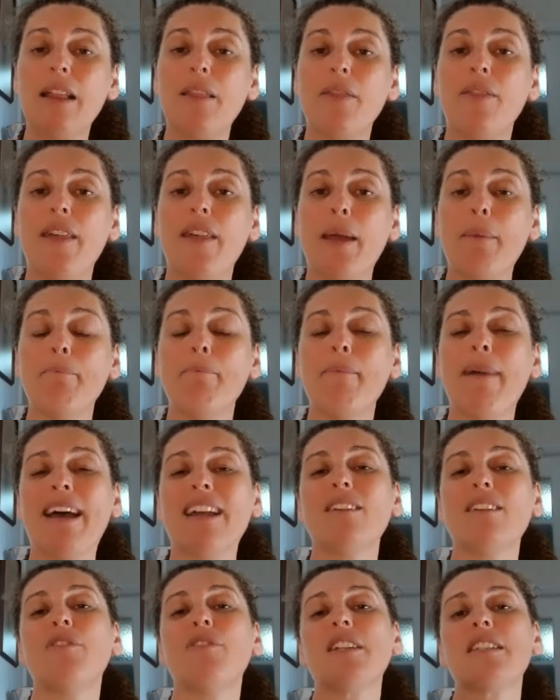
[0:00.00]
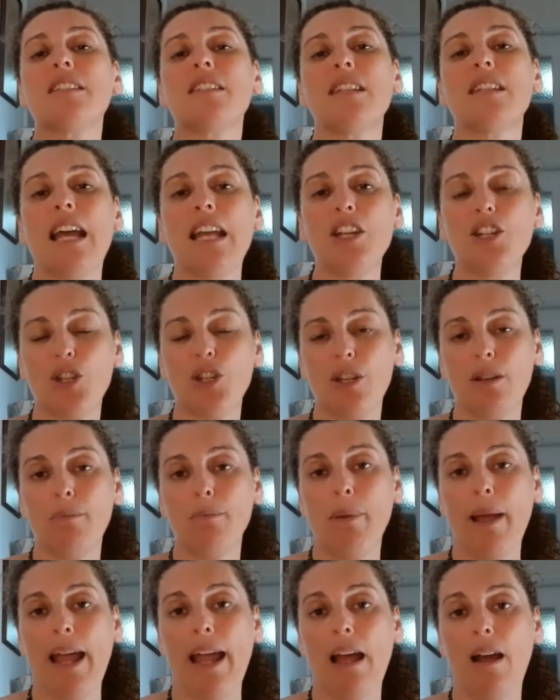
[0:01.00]
their manifestation
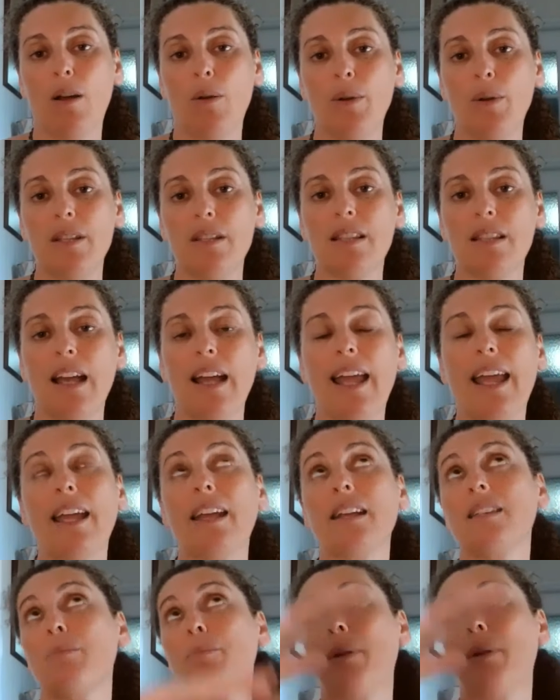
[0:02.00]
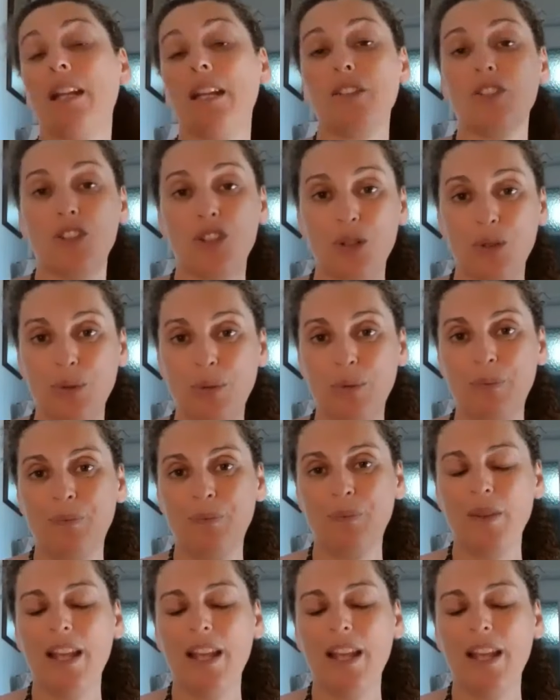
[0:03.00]
powers are exponential